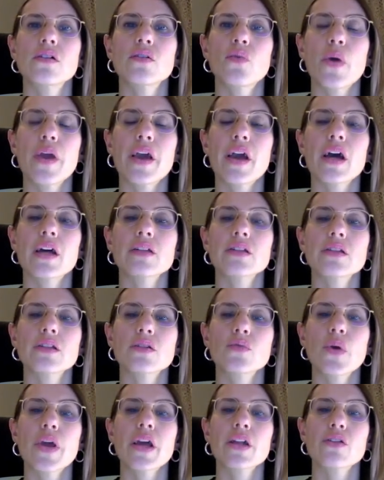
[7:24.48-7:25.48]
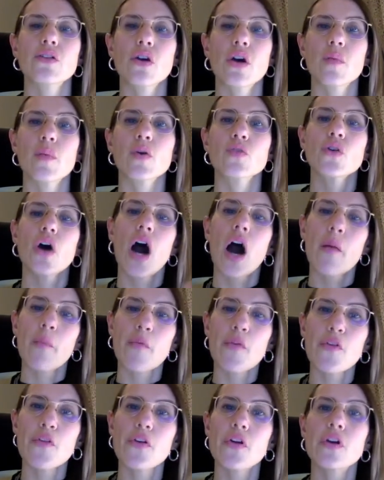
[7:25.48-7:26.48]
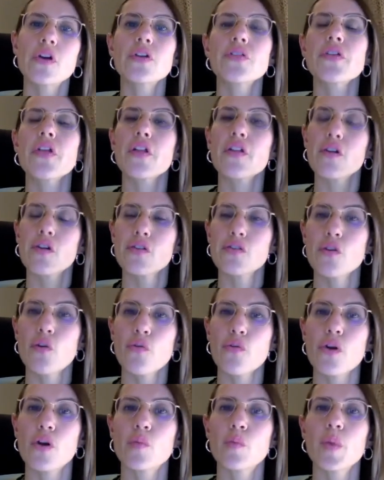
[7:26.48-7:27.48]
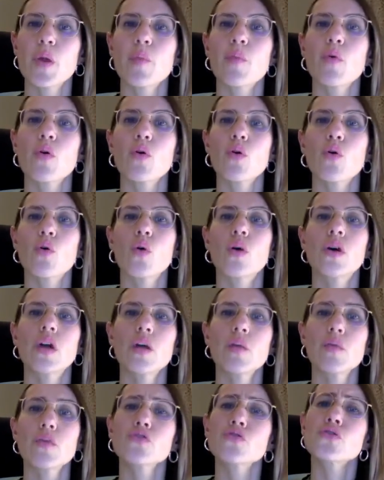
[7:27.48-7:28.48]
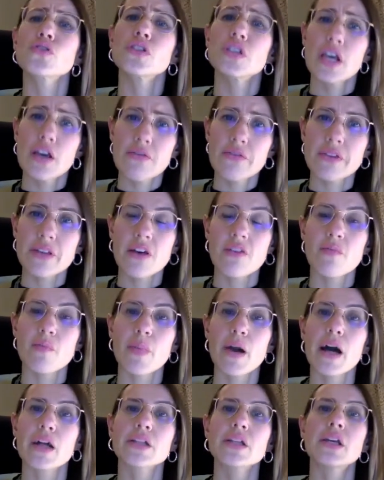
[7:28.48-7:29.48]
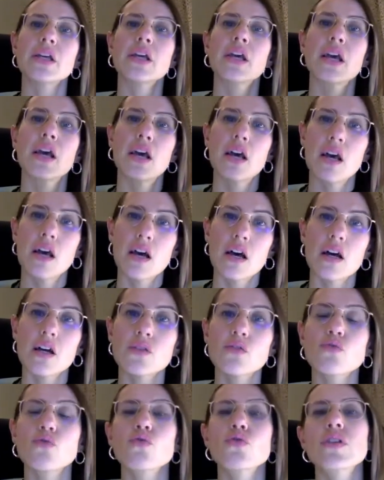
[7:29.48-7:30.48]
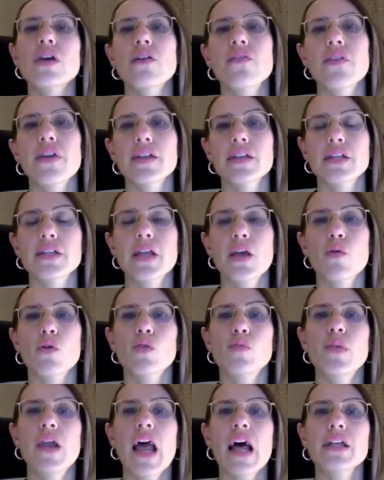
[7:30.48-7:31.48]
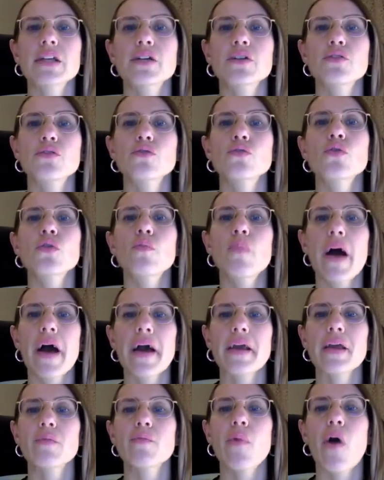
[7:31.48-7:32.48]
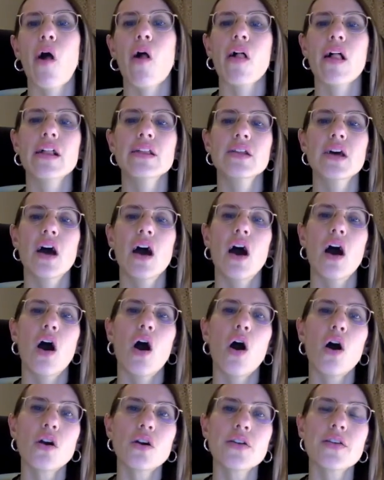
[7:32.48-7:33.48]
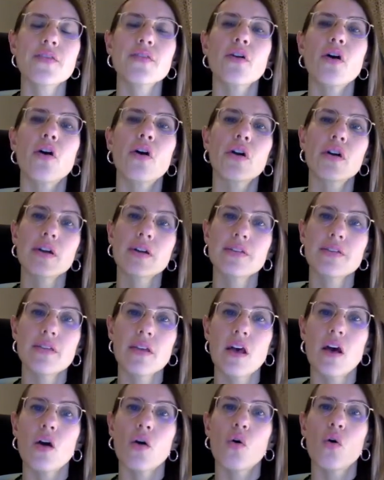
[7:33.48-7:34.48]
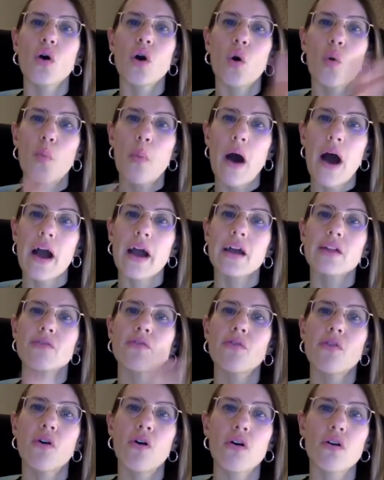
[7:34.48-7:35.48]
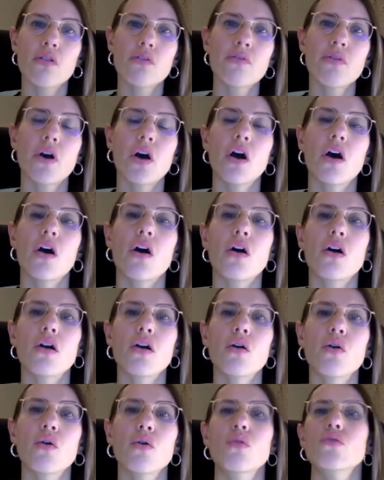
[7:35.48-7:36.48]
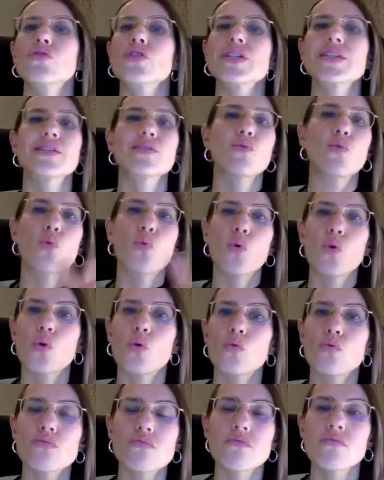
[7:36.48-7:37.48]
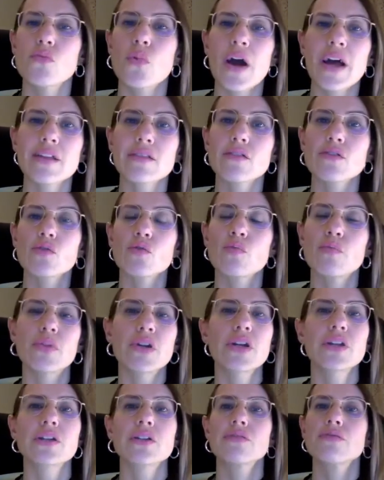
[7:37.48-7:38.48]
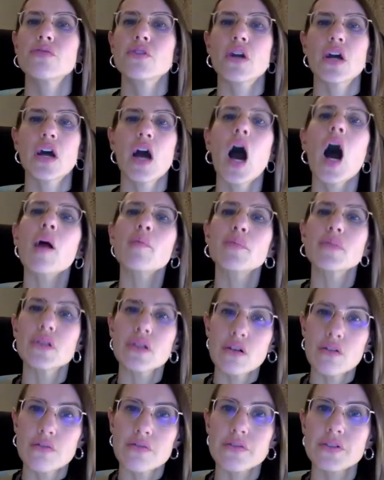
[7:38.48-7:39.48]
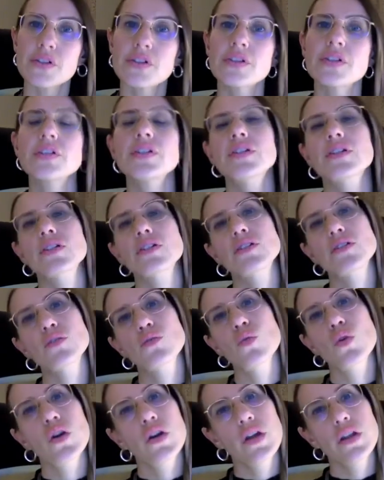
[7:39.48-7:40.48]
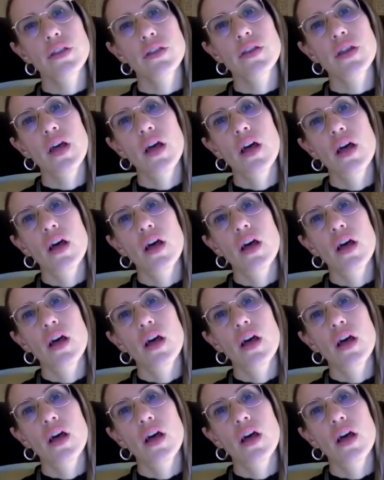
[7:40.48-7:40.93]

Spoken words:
we can talk about hamsters. Those are people who are able to save enough money to do something that they were planning to do back in Poland, or storks who go back and forth, or who just went to Britain for a couple of seasons to work in